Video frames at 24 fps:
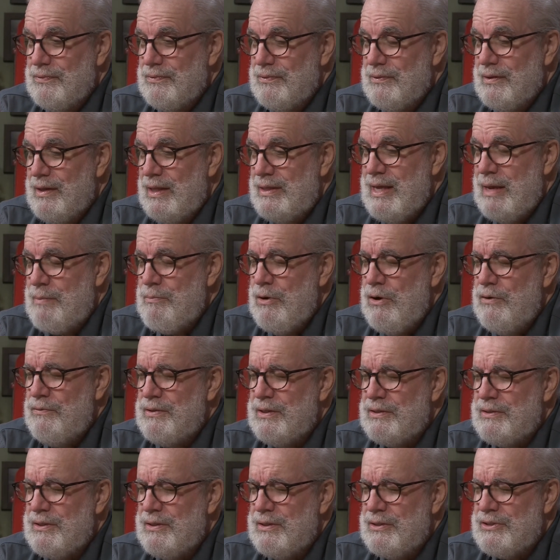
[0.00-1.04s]
And they moved
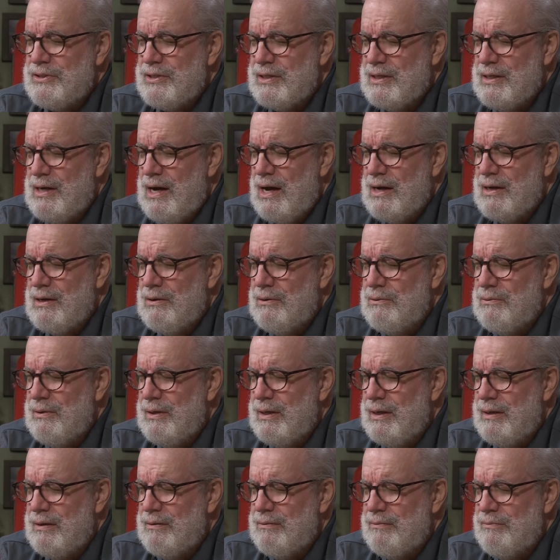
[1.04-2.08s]
it to the
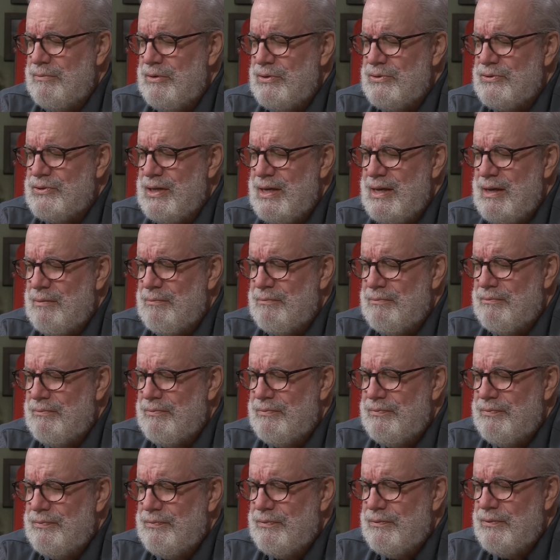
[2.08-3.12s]
Chicago Museum.
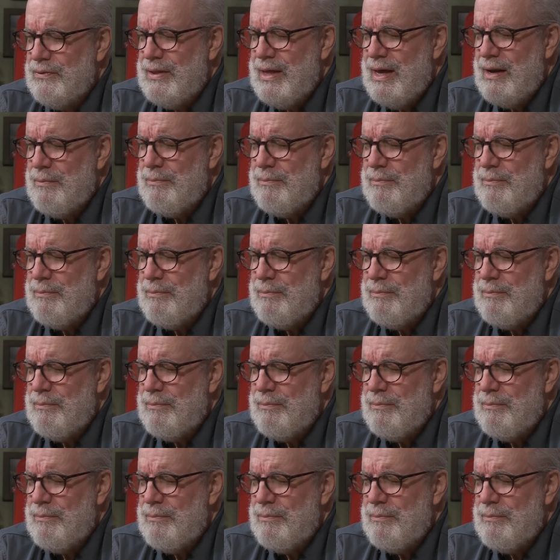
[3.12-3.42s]
They had a